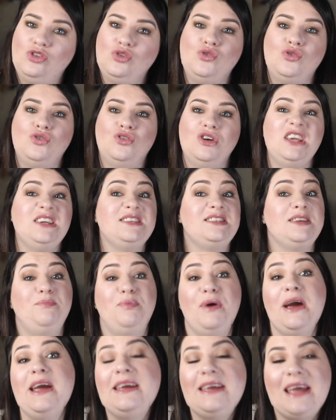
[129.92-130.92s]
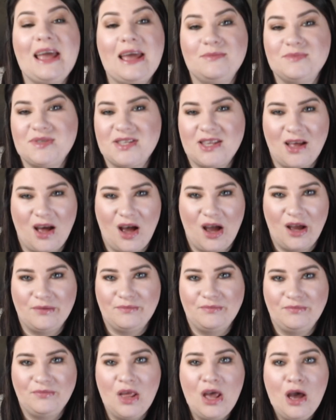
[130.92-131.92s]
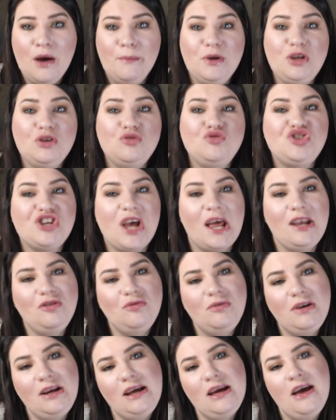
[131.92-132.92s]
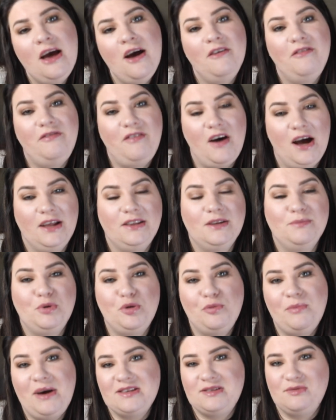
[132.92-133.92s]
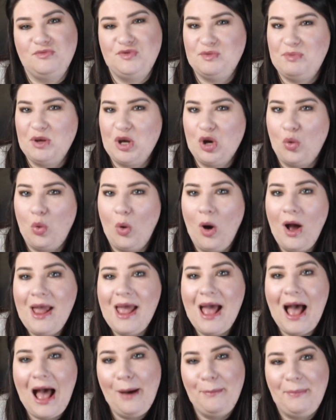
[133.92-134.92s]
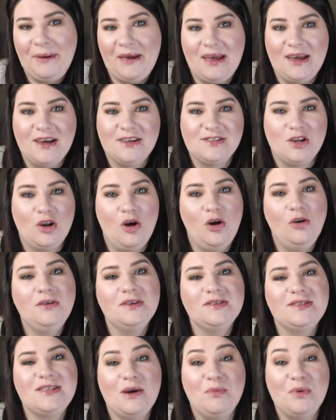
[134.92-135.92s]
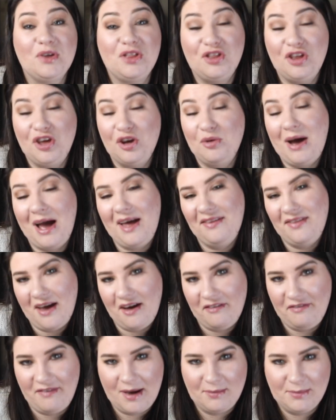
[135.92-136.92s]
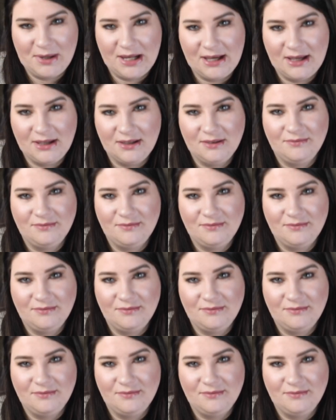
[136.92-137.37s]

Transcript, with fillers: or easy brain games in the home, but you'll genuinely find the bull to be quite happy as long as they're with you and their family.